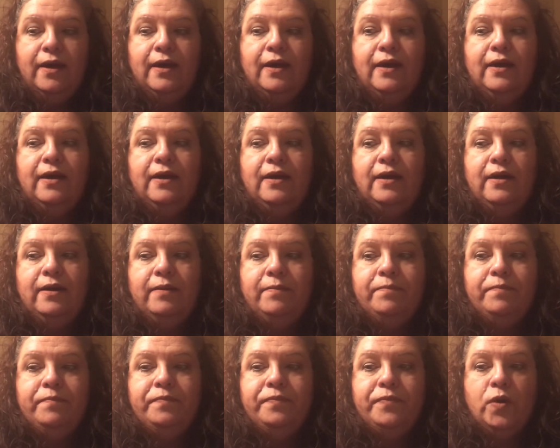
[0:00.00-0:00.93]

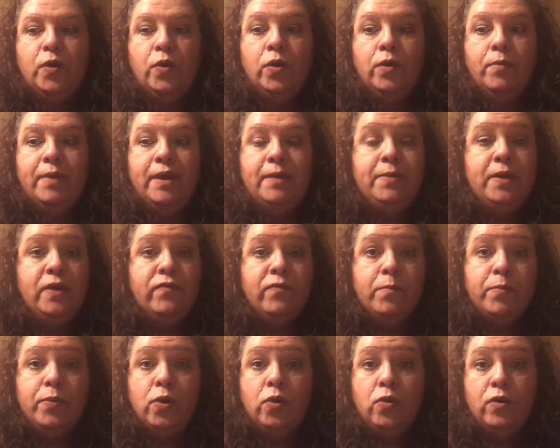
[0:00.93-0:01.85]
or maybe
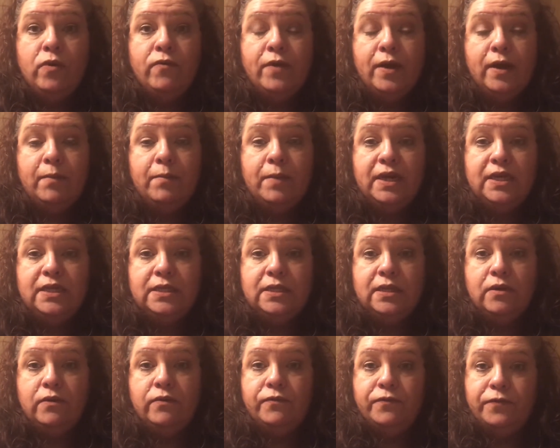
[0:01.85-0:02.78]
even poke fun at
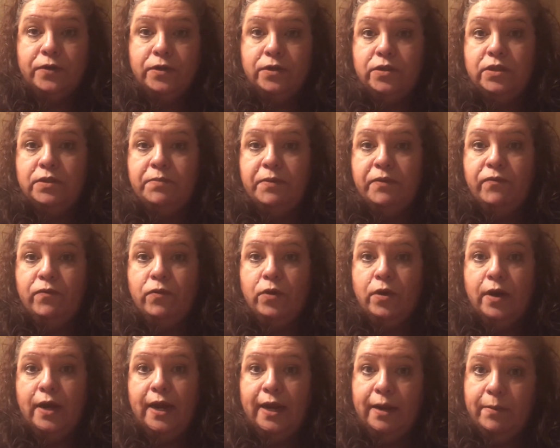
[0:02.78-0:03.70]
myself first
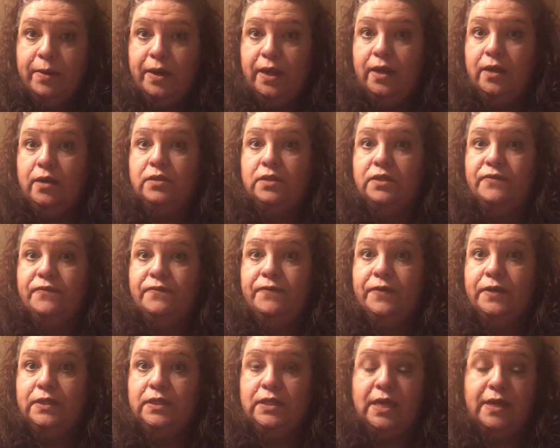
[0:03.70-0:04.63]
before anybody else
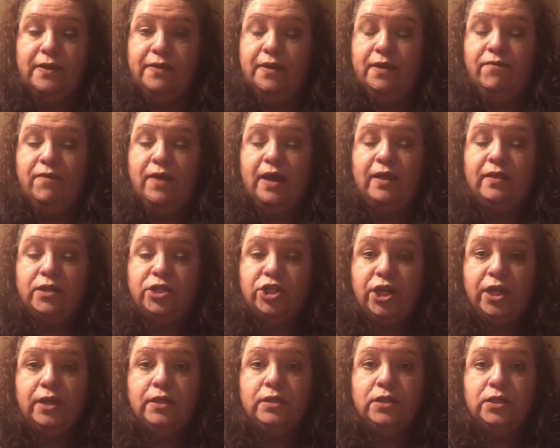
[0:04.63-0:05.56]
feels like they've got the
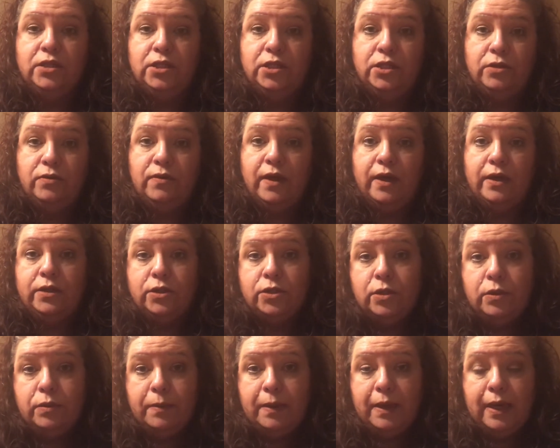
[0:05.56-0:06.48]
chance to do that
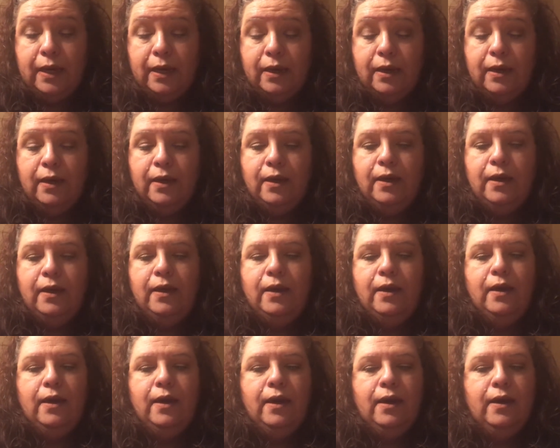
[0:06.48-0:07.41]
to me.
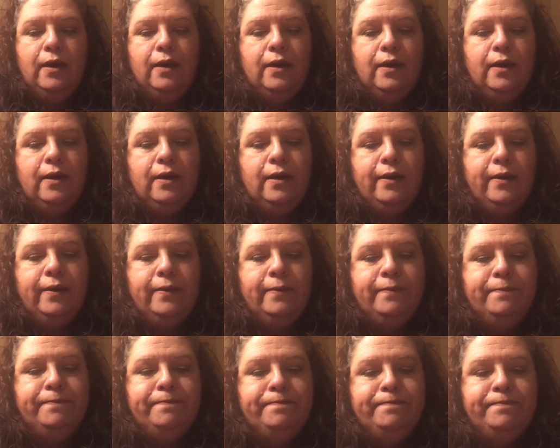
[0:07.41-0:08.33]

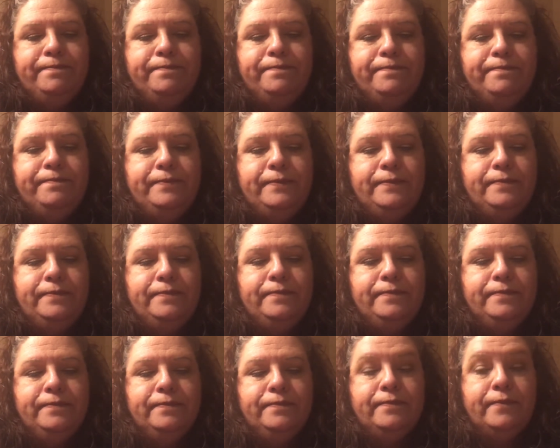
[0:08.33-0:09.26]
And
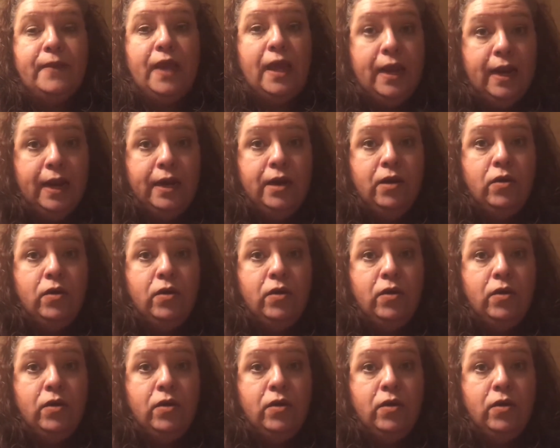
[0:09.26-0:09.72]
I